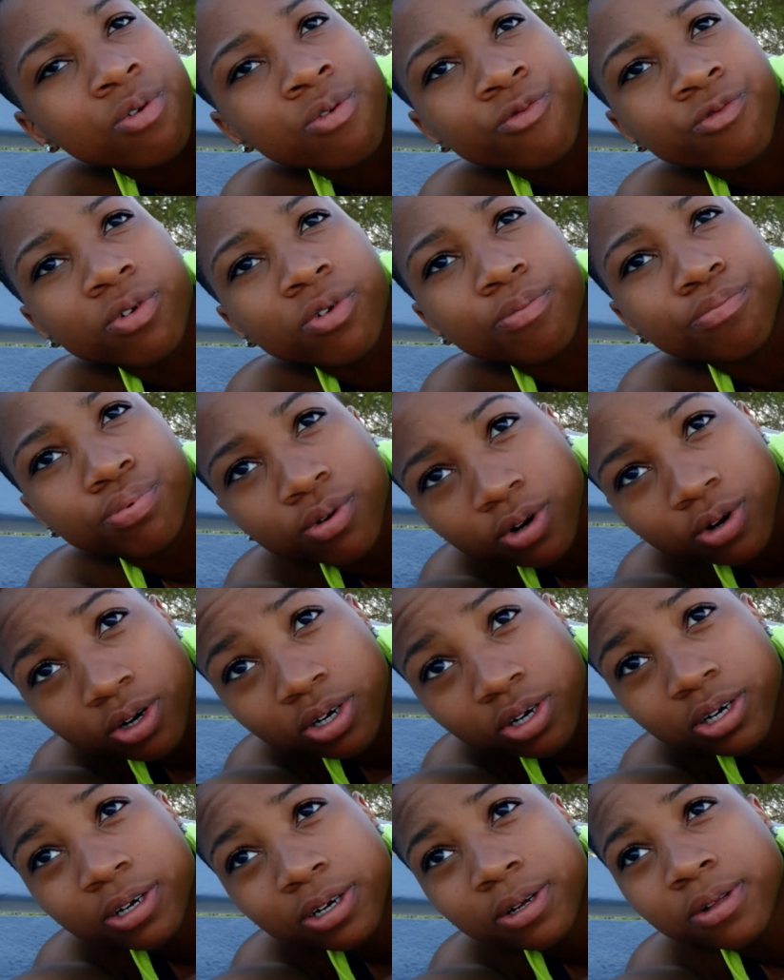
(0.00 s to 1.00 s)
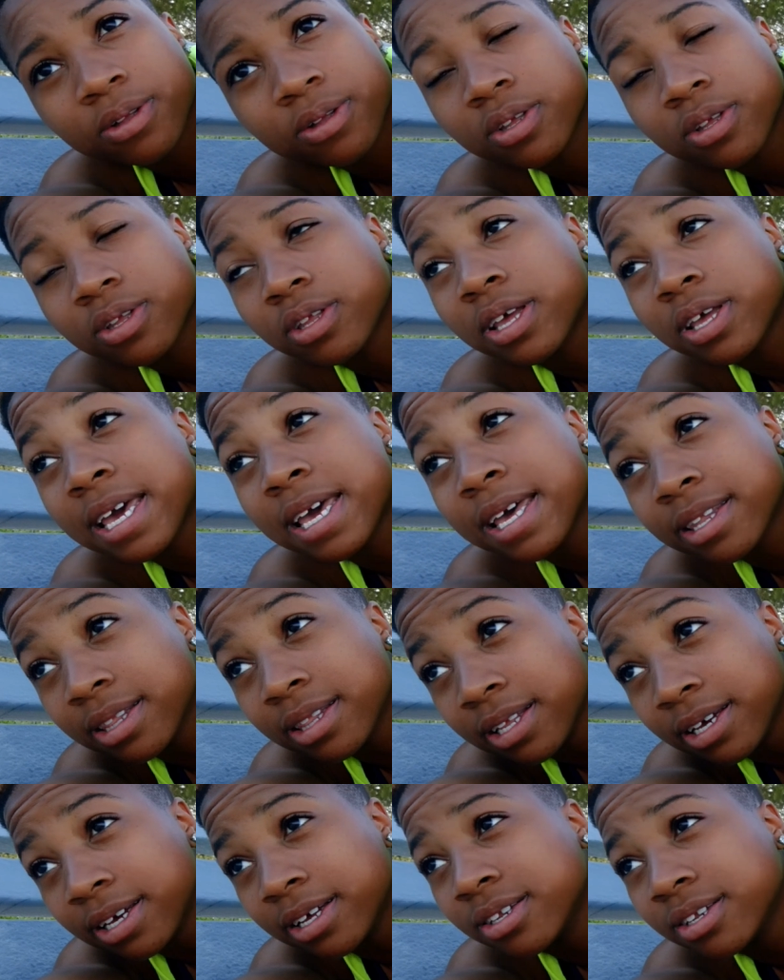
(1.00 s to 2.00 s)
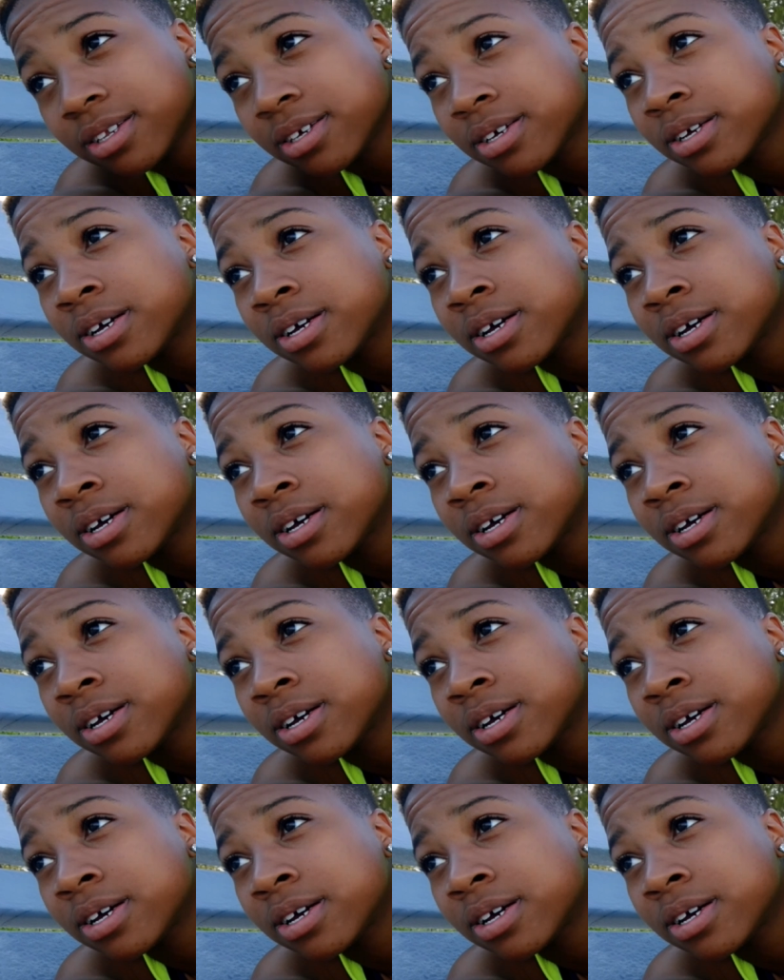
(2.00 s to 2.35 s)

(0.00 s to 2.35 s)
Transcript: from Brooke and Lynn